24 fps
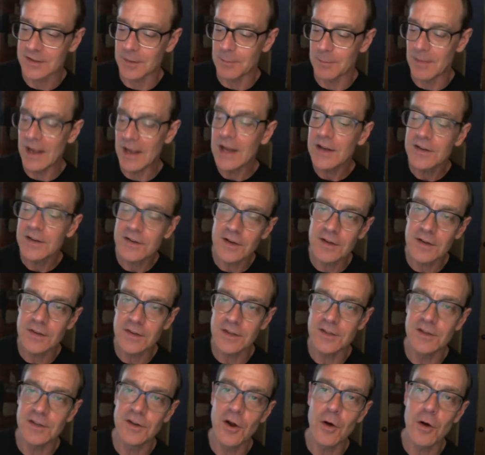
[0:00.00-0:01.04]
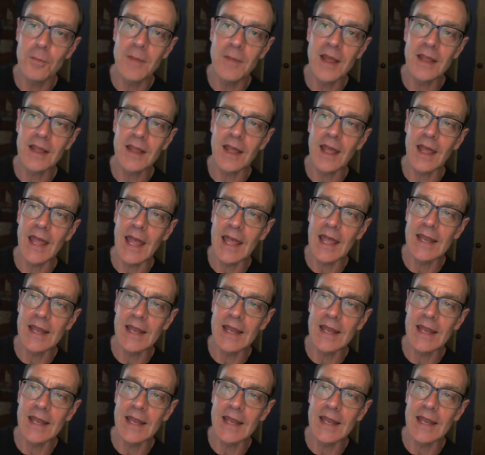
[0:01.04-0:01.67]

to make sure that you don't make